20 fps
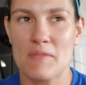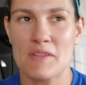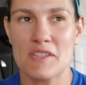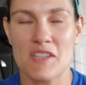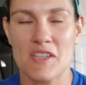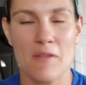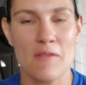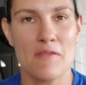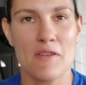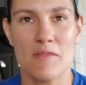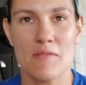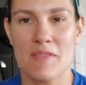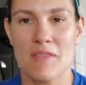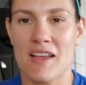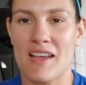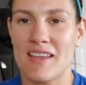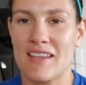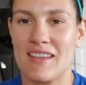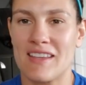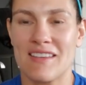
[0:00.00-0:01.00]
But some of them,
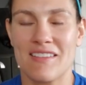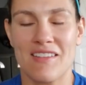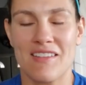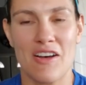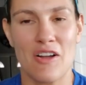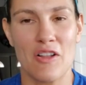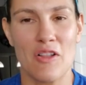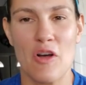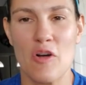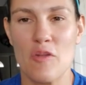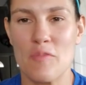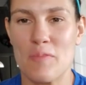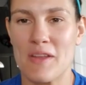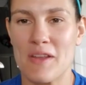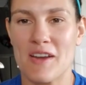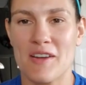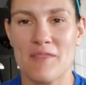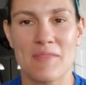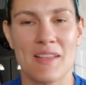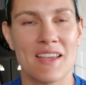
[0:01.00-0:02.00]
like, I'll
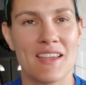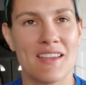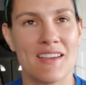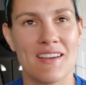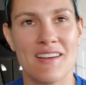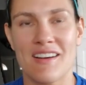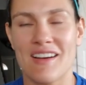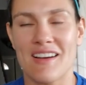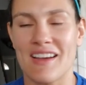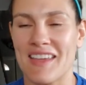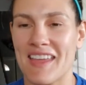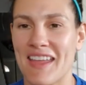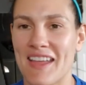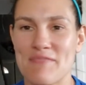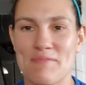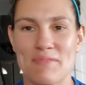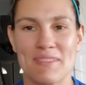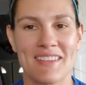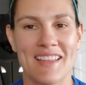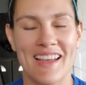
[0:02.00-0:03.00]
open, and I'm like, oh, I
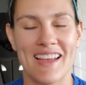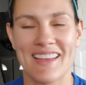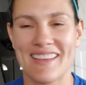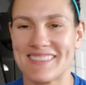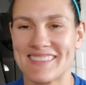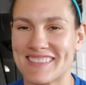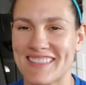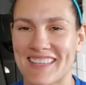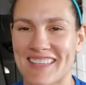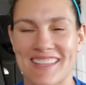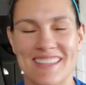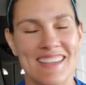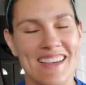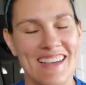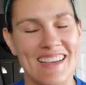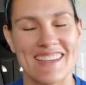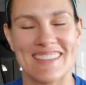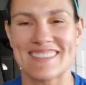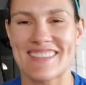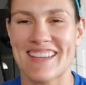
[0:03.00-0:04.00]
can't believe, I was like,
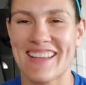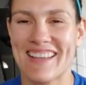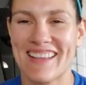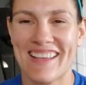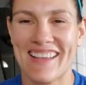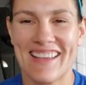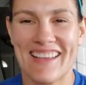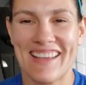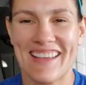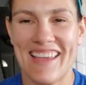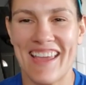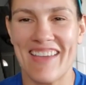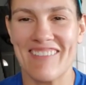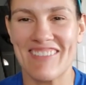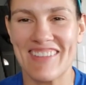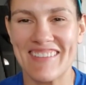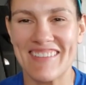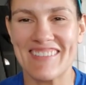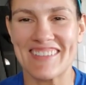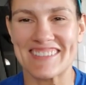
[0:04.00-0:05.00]
God, I can't
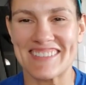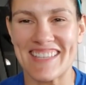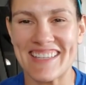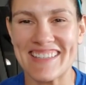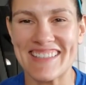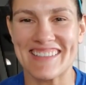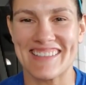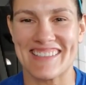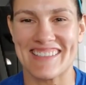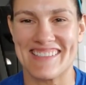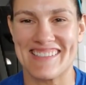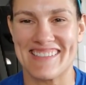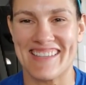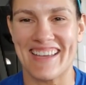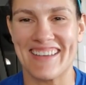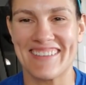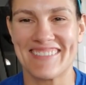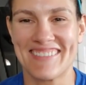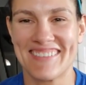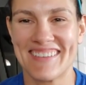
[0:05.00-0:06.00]
believe they're sending this
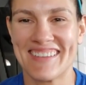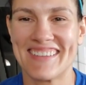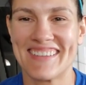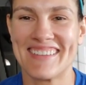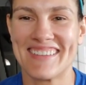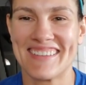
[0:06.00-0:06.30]
stuff.